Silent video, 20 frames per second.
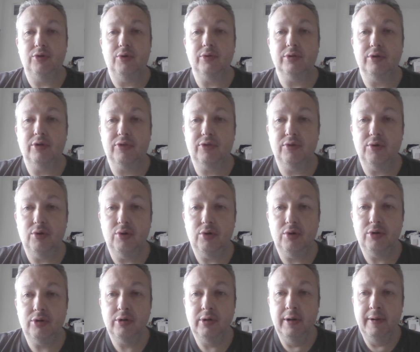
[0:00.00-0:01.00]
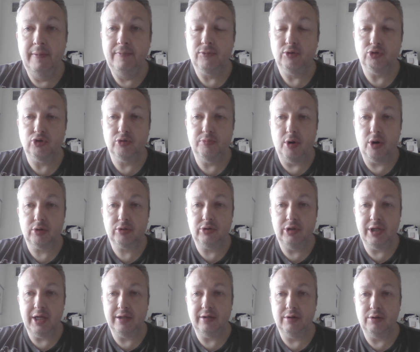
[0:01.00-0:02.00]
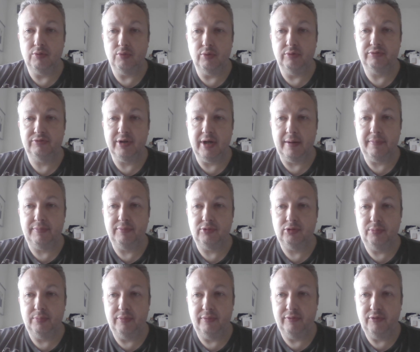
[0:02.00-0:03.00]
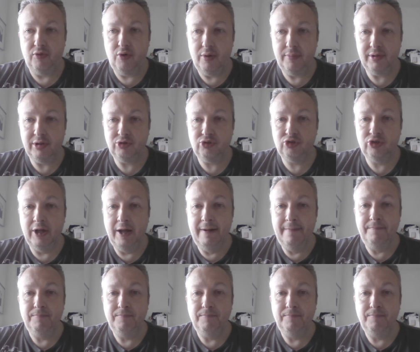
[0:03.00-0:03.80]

During the third, which marked the end of the rooftop's performance,